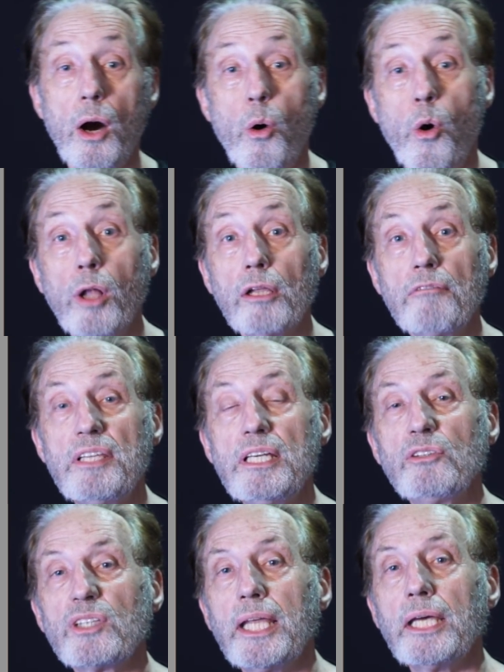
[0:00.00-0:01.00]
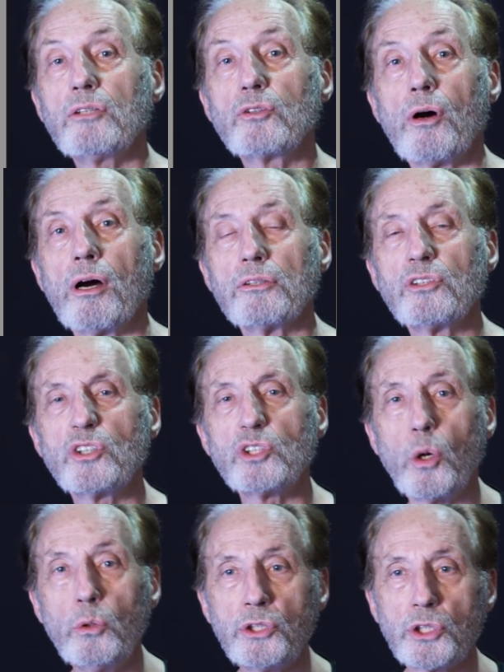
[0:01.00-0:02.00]
All of these things are
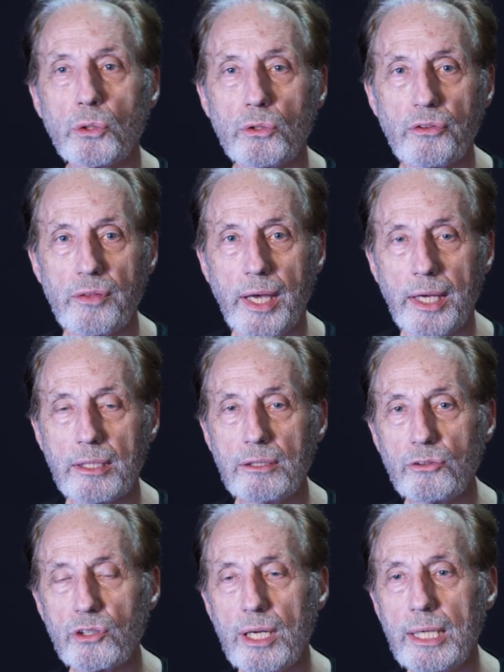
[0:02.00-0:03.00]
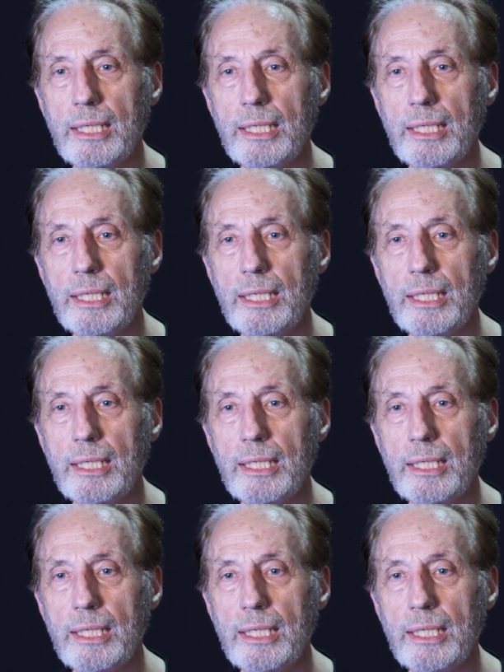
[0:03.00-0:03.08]
social things